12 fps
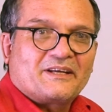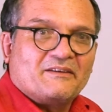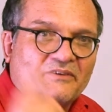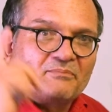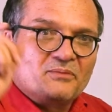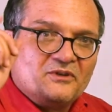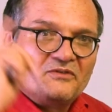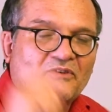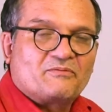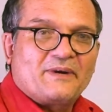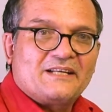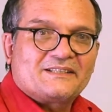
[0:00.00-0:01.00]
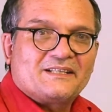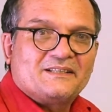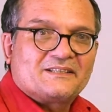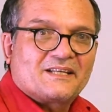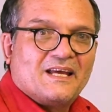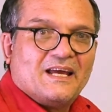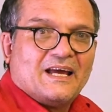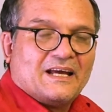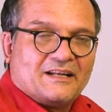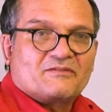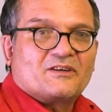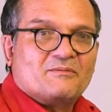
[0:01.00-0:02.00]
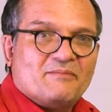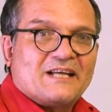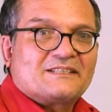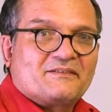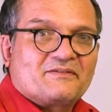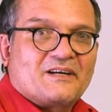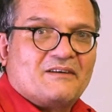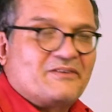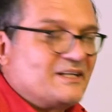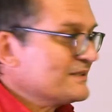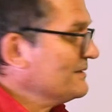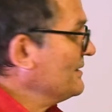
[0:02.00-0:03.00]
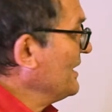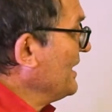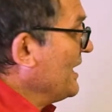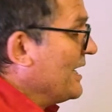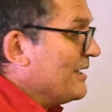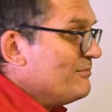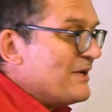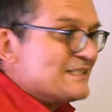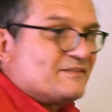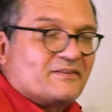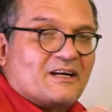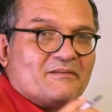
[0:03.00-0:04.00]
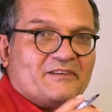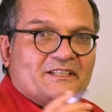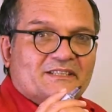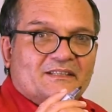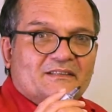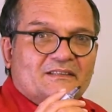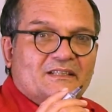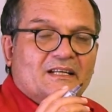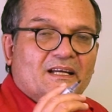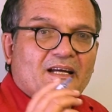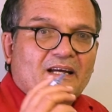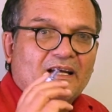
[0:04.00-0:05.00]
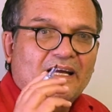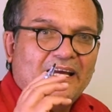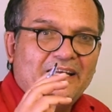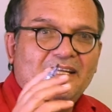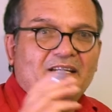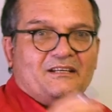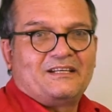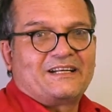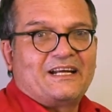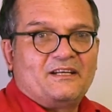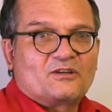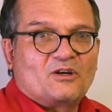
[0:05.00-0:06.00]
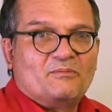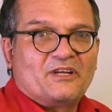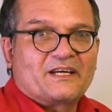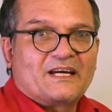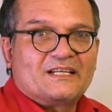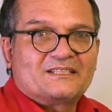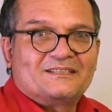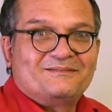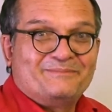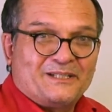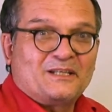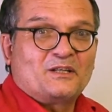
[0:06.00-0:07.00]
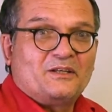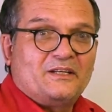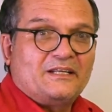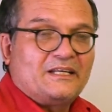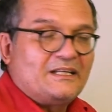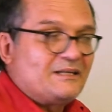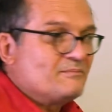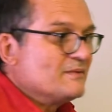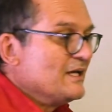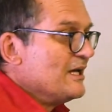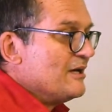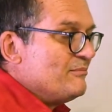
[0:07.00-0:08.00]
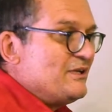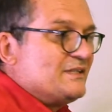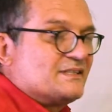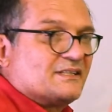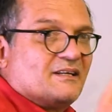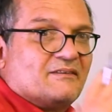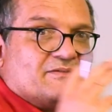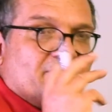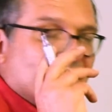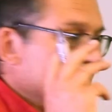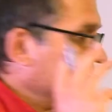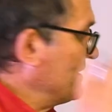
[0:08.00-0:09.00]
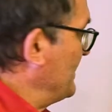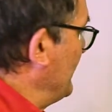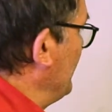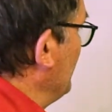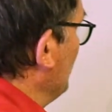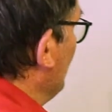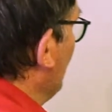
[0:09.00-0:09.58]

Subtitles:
give a proof of presence and they've got massive coverage. And massive coverage in any radio communication, but including helium, means first the